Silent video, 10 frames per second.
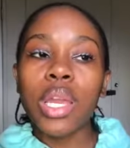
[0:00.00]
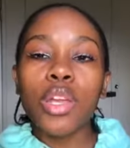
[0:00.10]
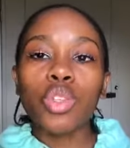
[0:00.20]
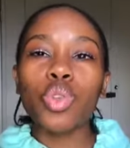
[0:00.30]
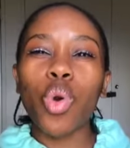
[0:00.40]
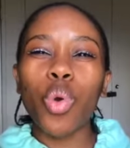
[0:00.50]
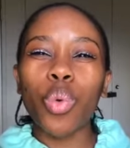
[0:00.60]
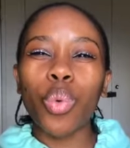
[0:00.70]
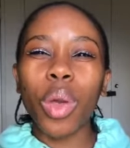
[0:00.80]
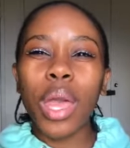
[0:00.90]

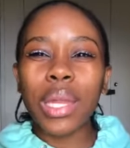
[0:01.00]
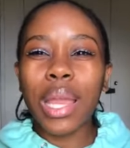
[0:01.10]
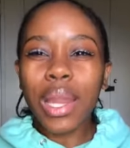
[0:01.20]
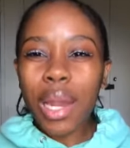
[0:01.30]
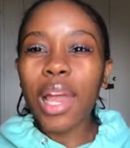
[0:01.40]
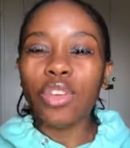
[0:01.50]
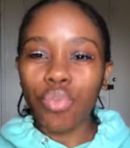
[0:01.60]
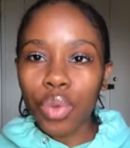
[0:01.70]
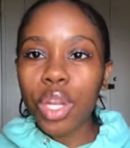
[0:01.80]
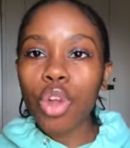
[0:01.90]
So it kind of like really